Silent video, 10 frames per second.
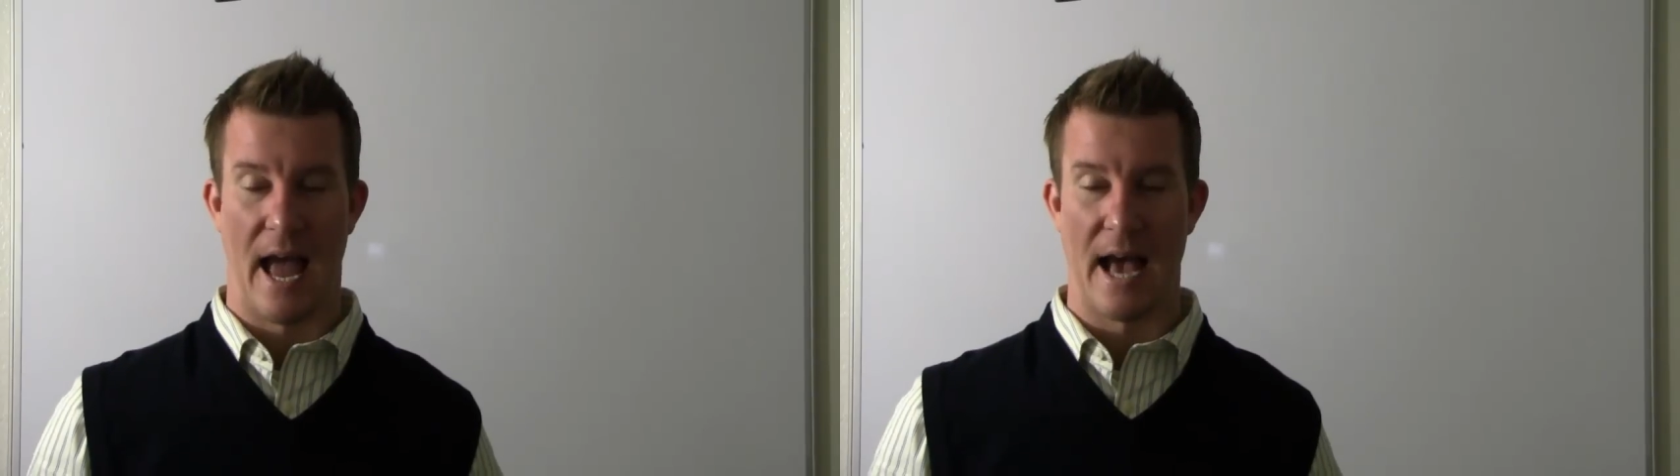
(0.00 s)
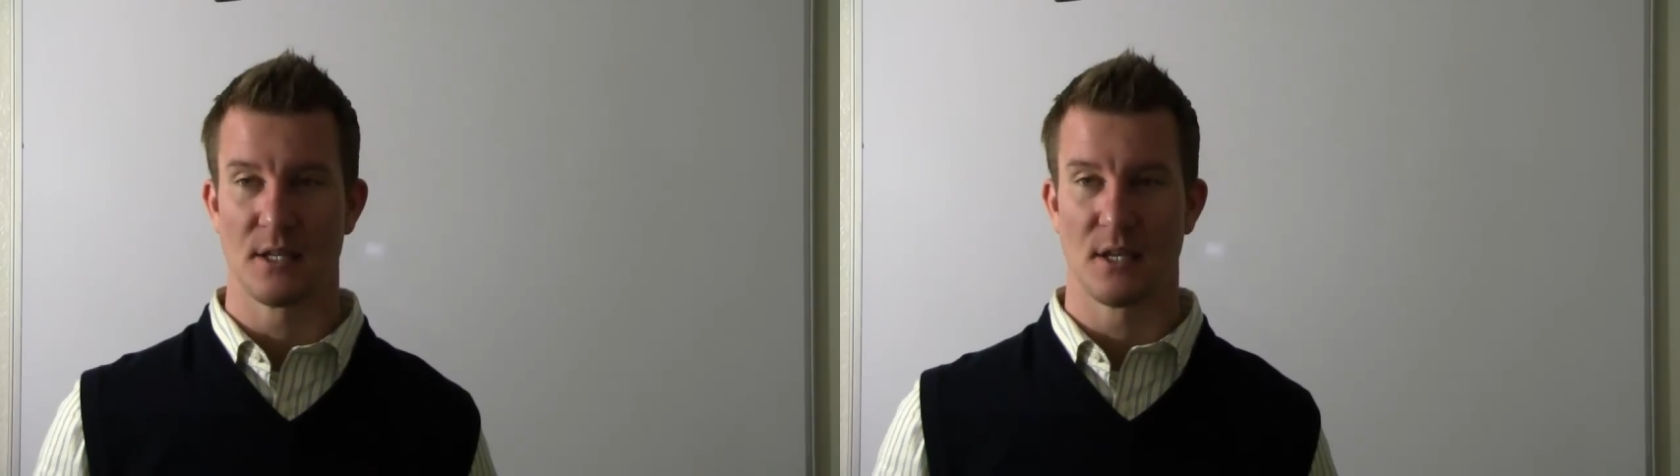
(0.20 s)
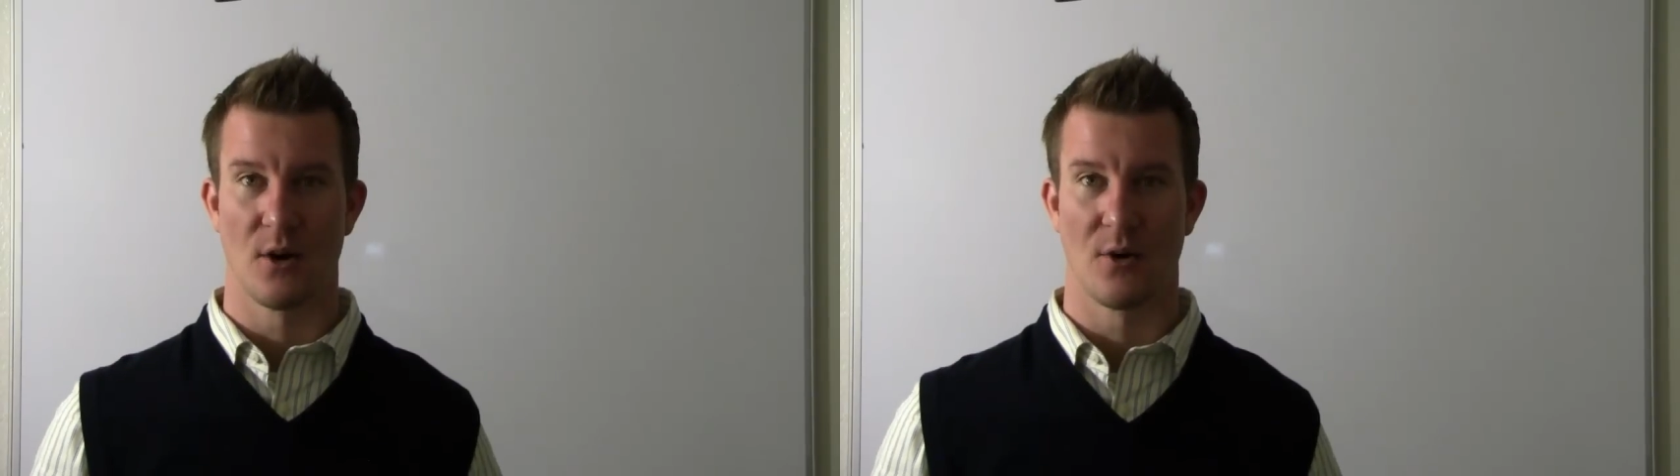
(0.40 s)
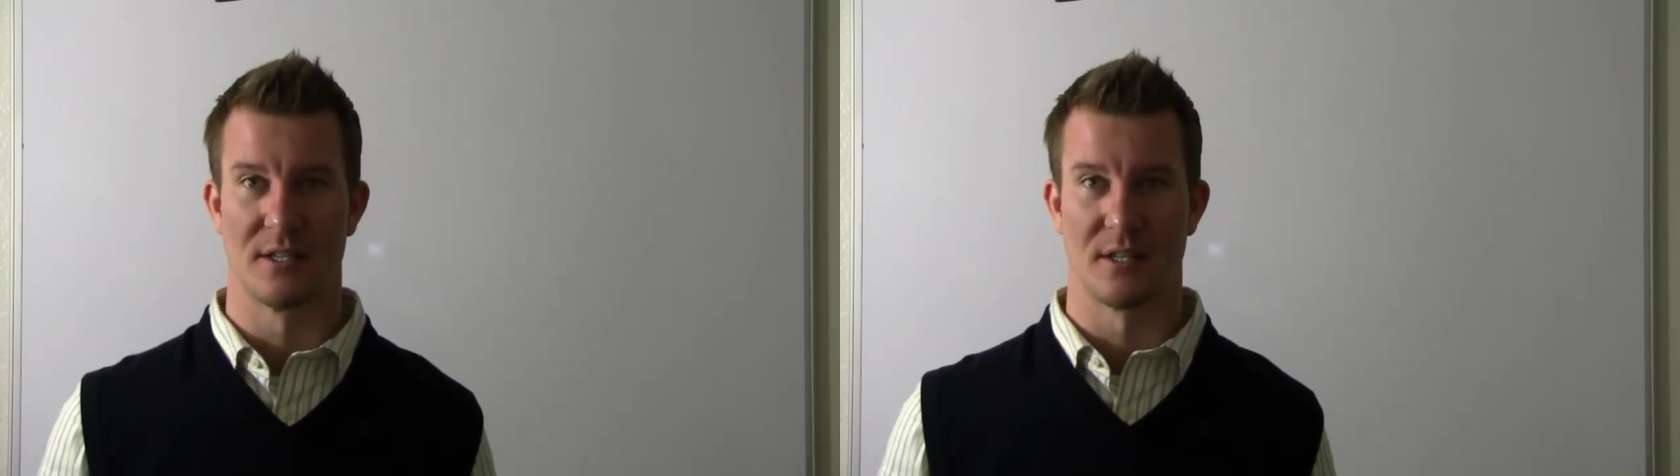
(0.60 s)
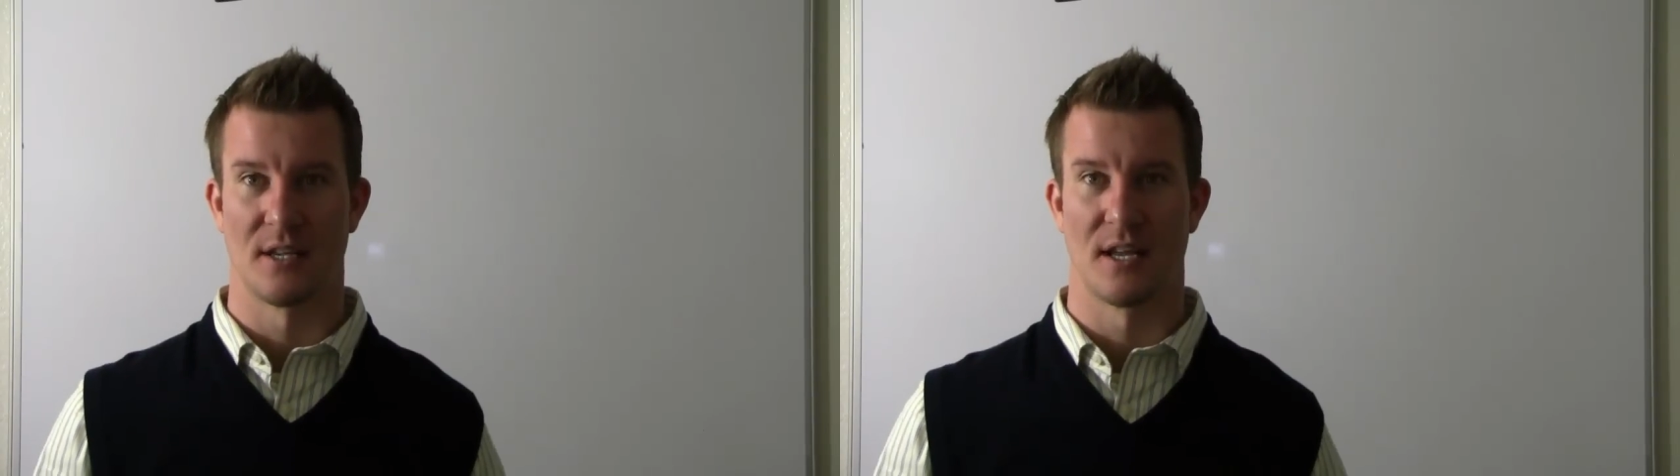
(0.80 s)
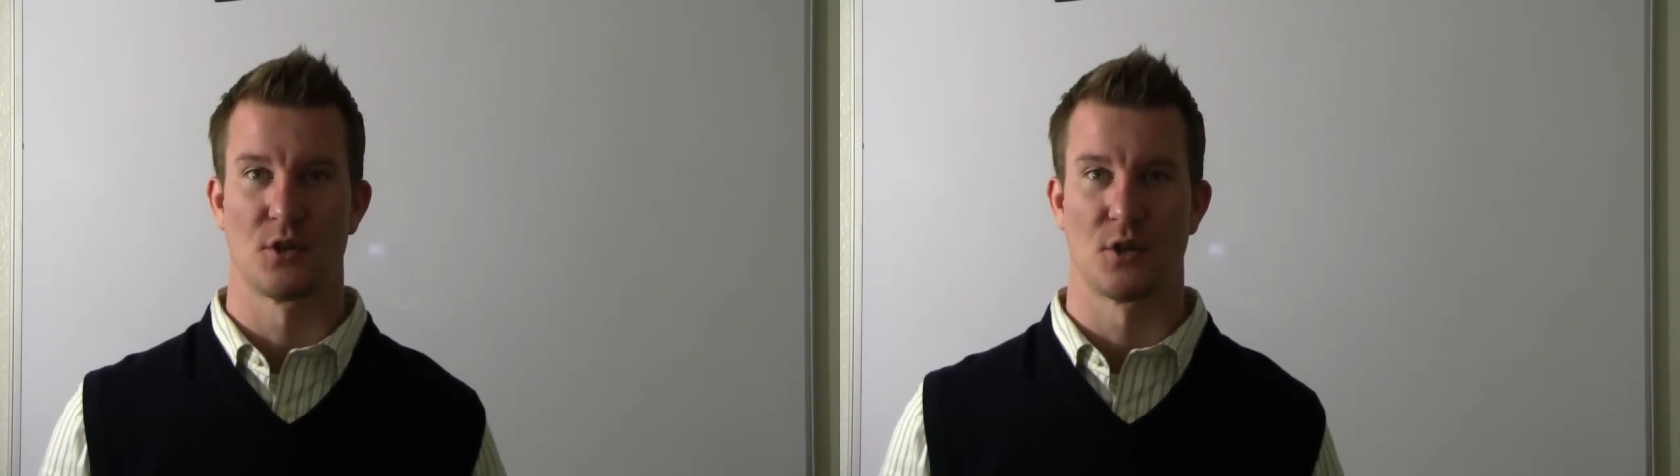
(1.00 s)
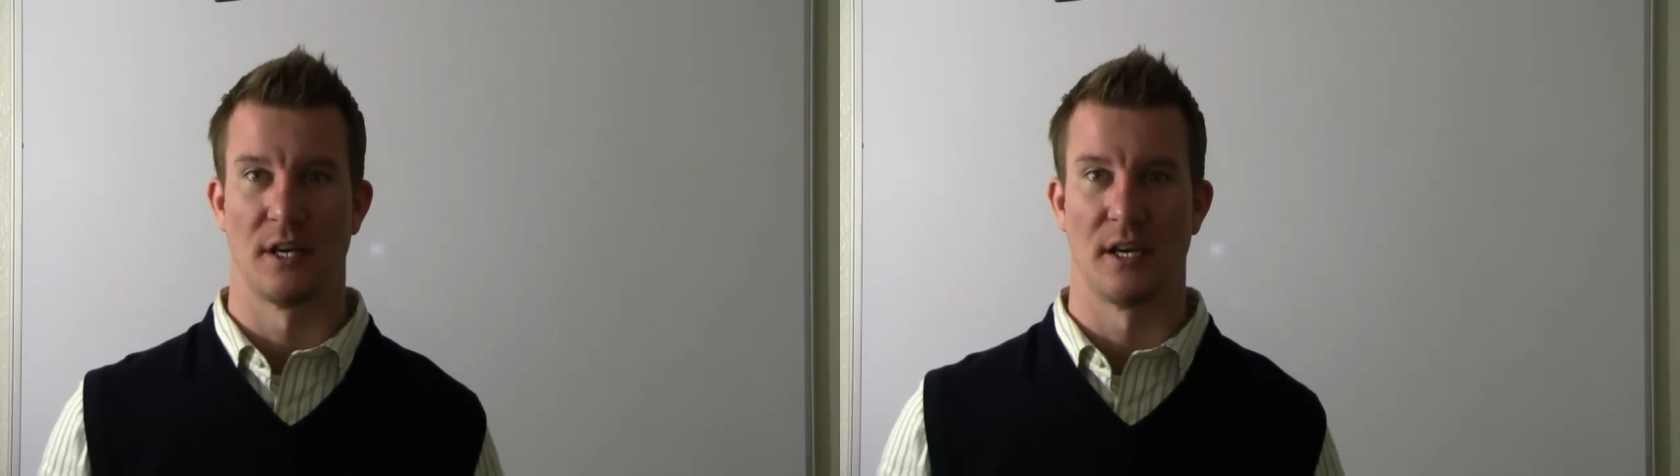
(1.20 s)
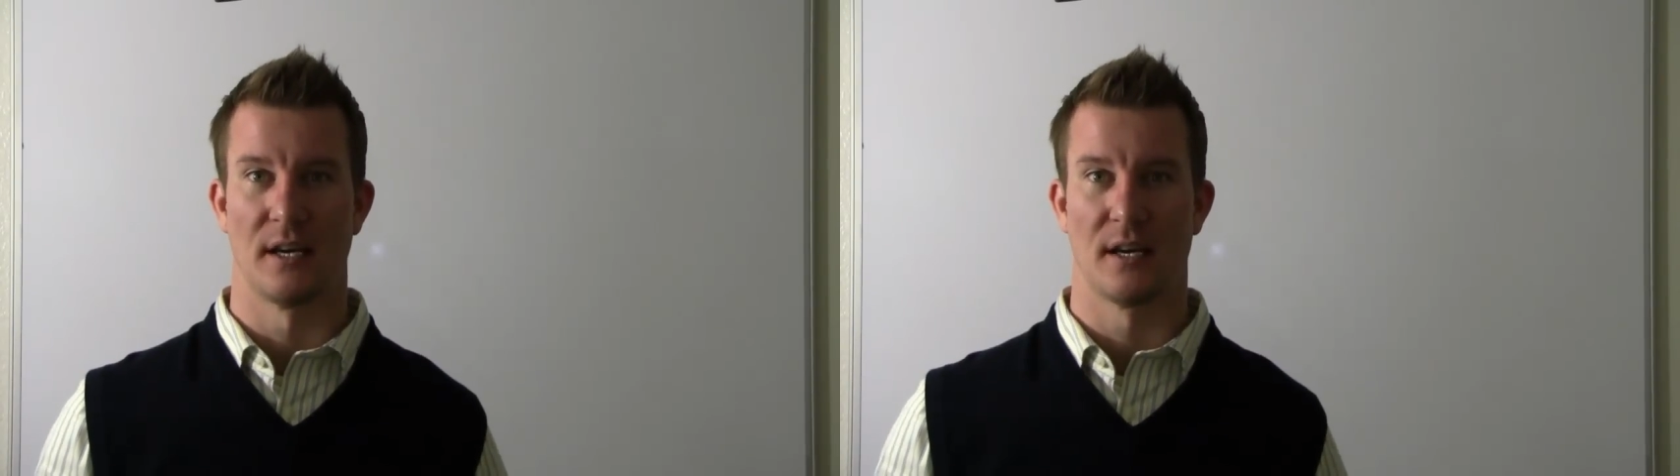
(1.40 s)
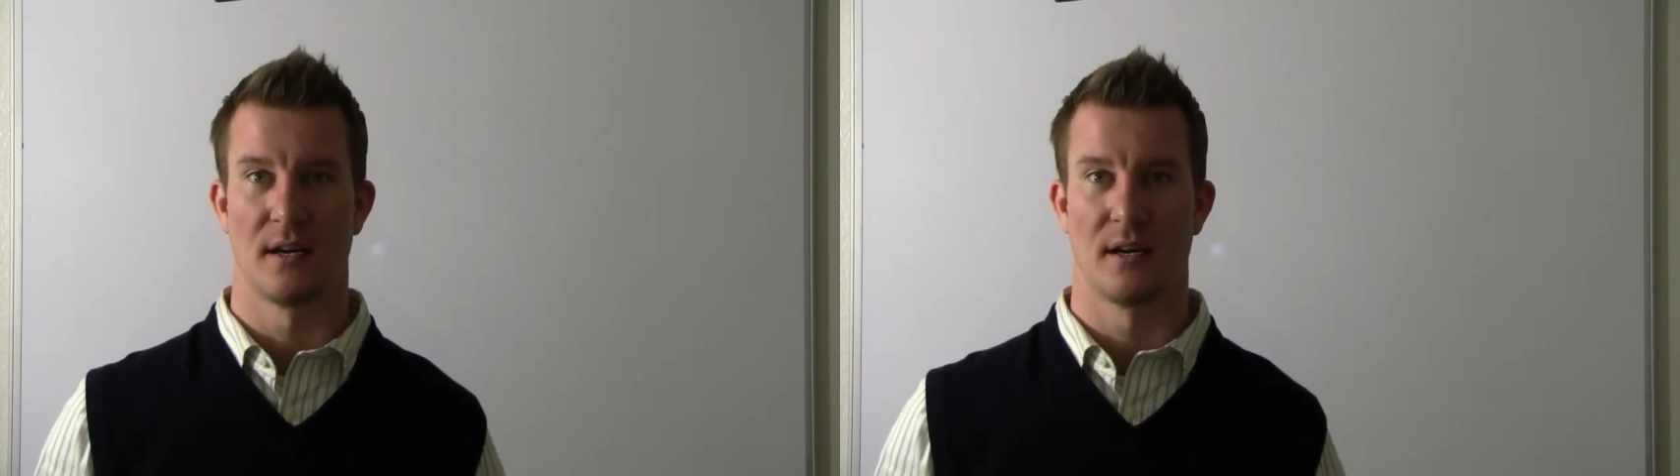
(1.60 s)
SEO is essentially